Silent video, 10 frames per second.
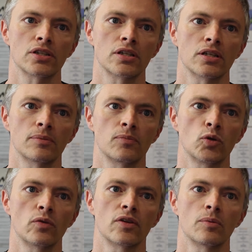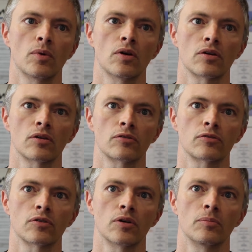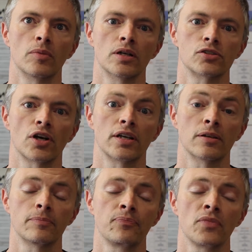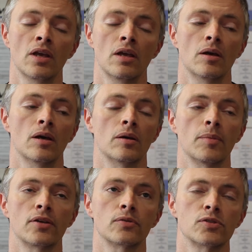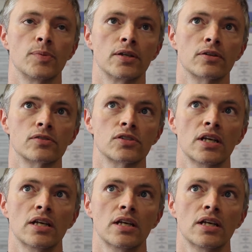and two of them are from China, Mandarin speakers.